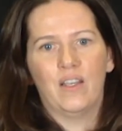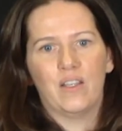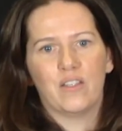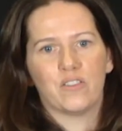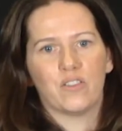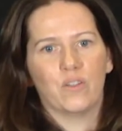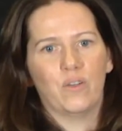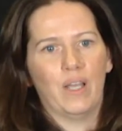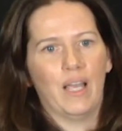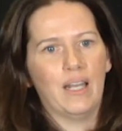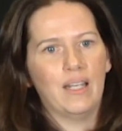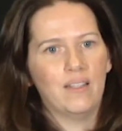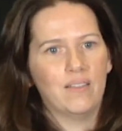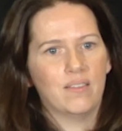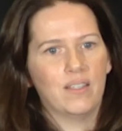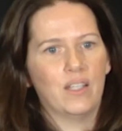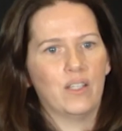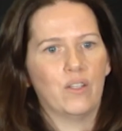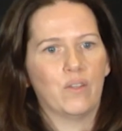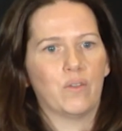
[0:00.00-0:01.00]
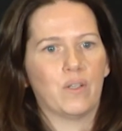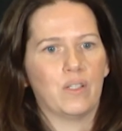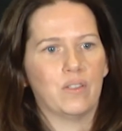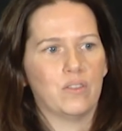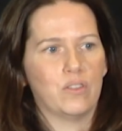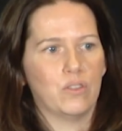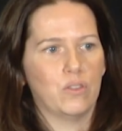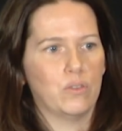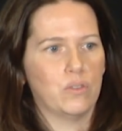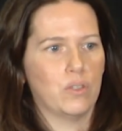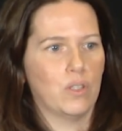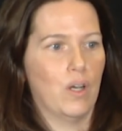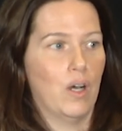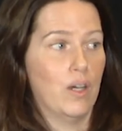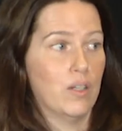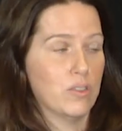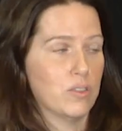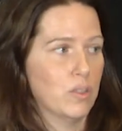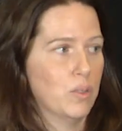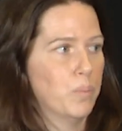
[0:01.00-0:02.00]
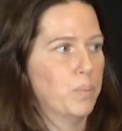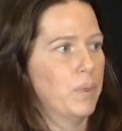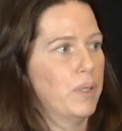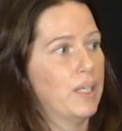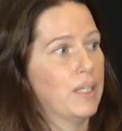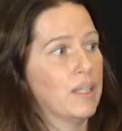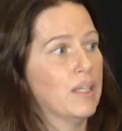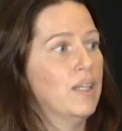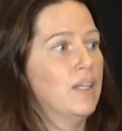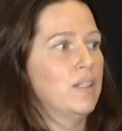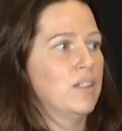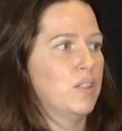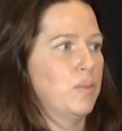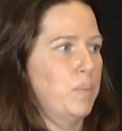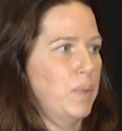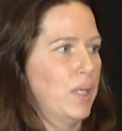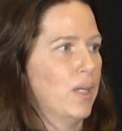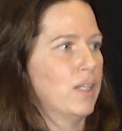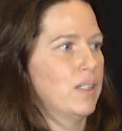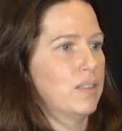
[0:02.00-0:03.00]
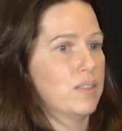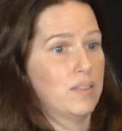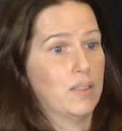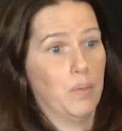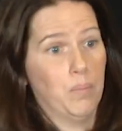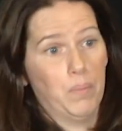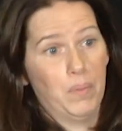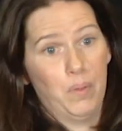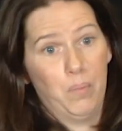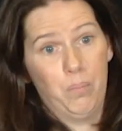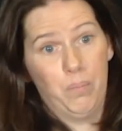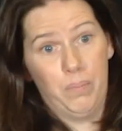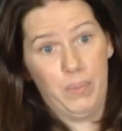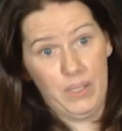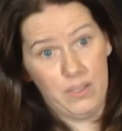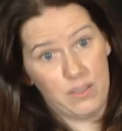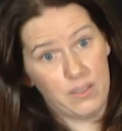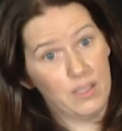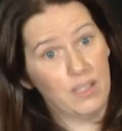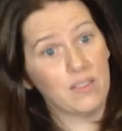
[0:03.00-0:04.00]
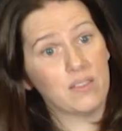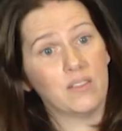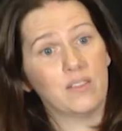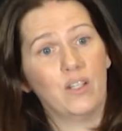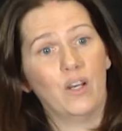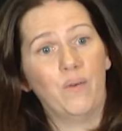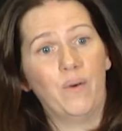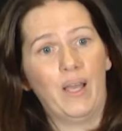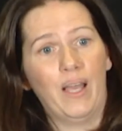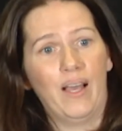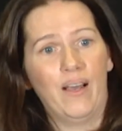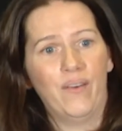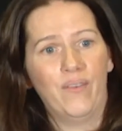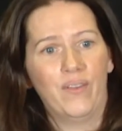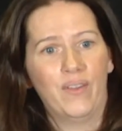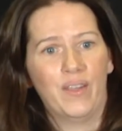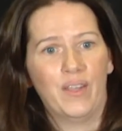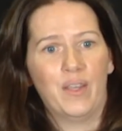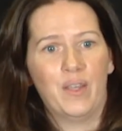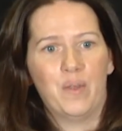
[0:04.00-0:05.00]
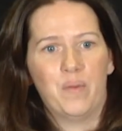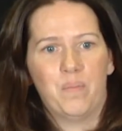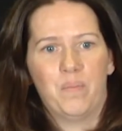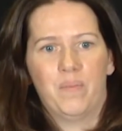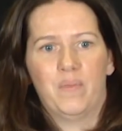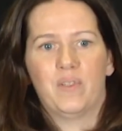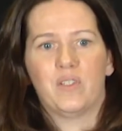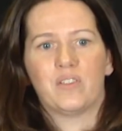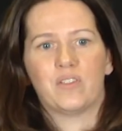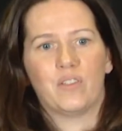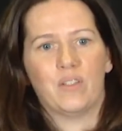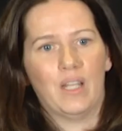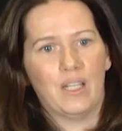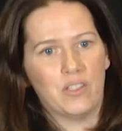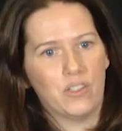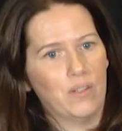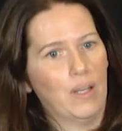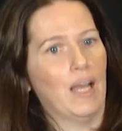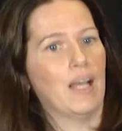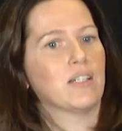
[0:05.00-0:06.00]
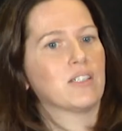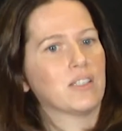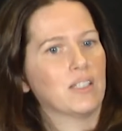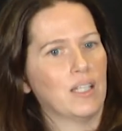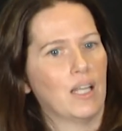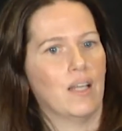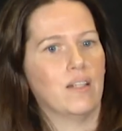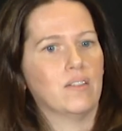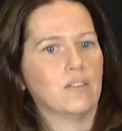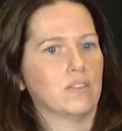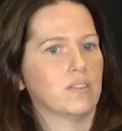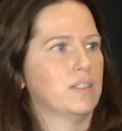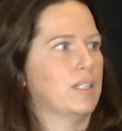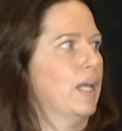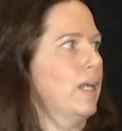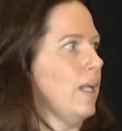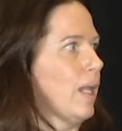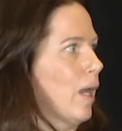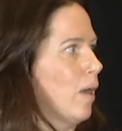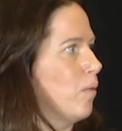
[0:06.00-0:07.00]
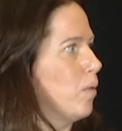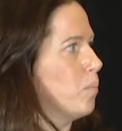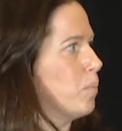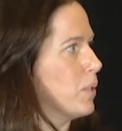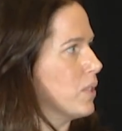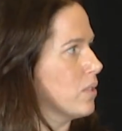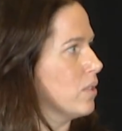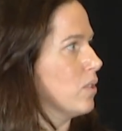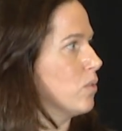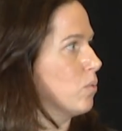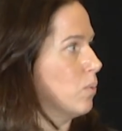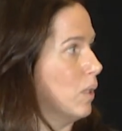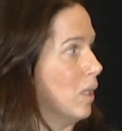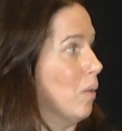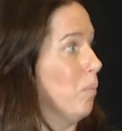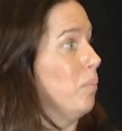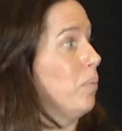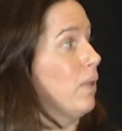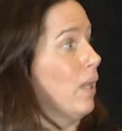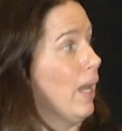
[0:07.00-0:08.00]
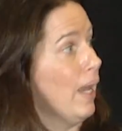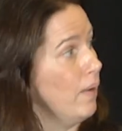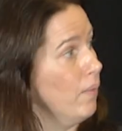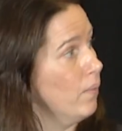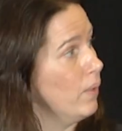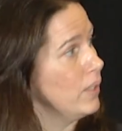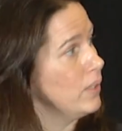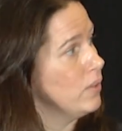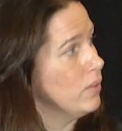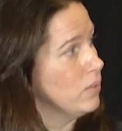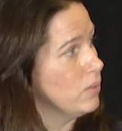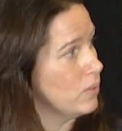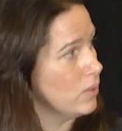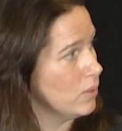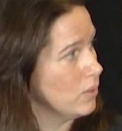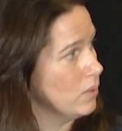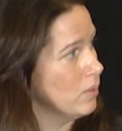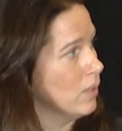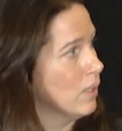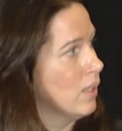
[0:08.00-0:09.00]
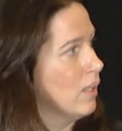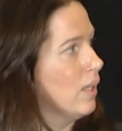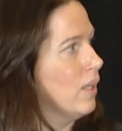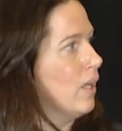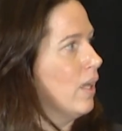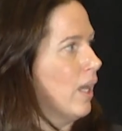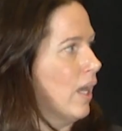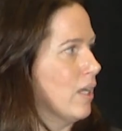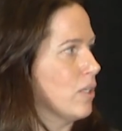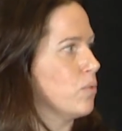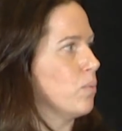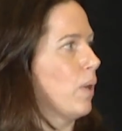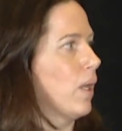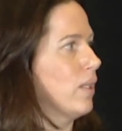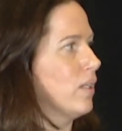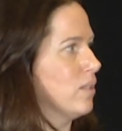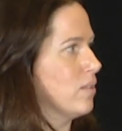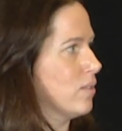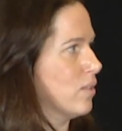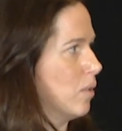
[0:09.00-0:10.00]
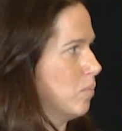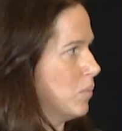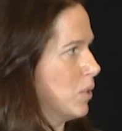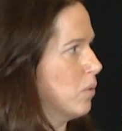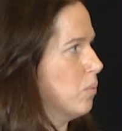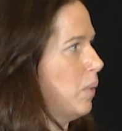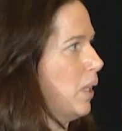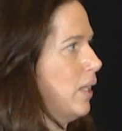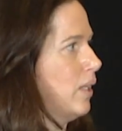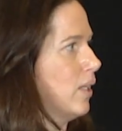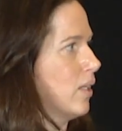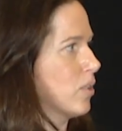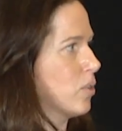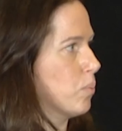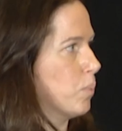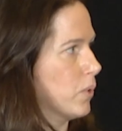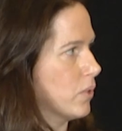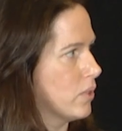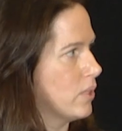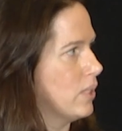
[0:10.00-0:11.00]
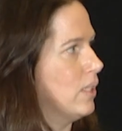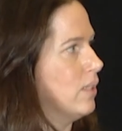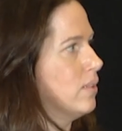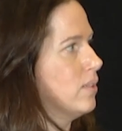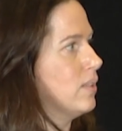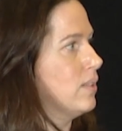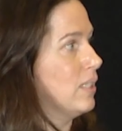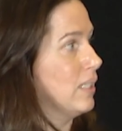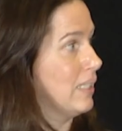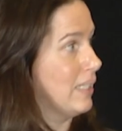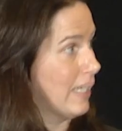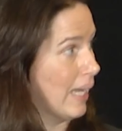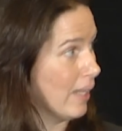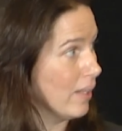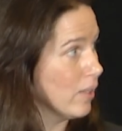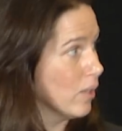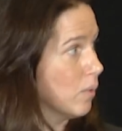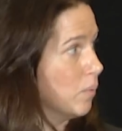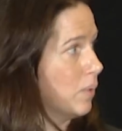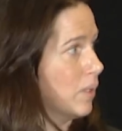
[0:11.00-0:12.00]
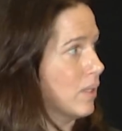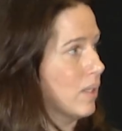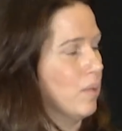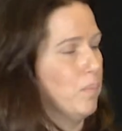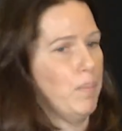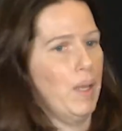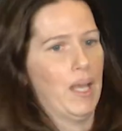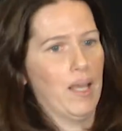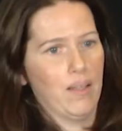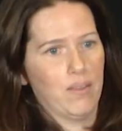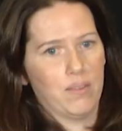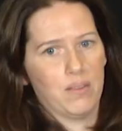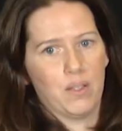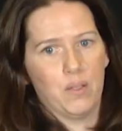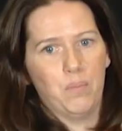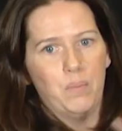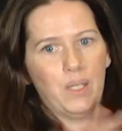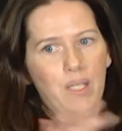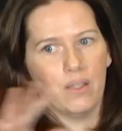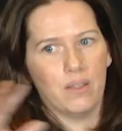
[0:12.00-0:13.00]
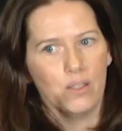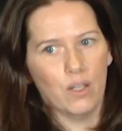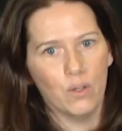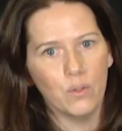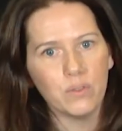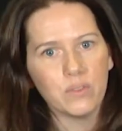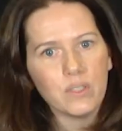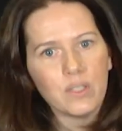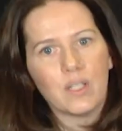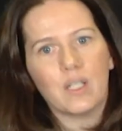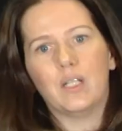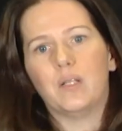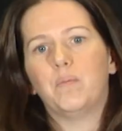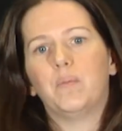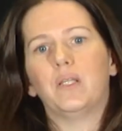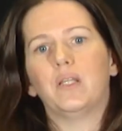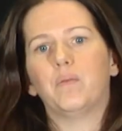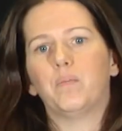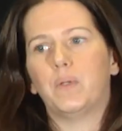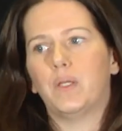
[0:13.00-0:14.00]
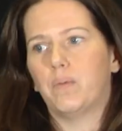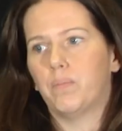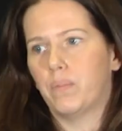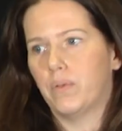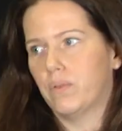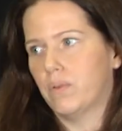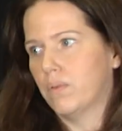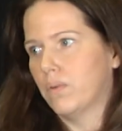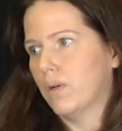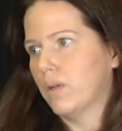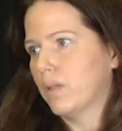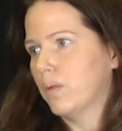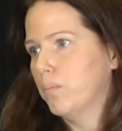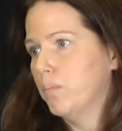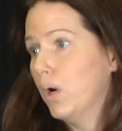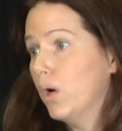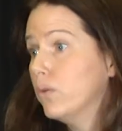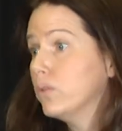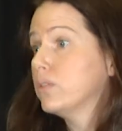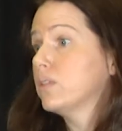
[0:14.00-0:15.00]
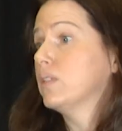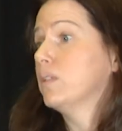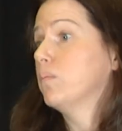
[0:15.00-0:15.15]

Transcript: So anything you can do to also bring, to be honest, some business know-how so that you actually understand how a business would apply what you do as well as some domain expertise together with the math, to me, those are going to be the people who are the most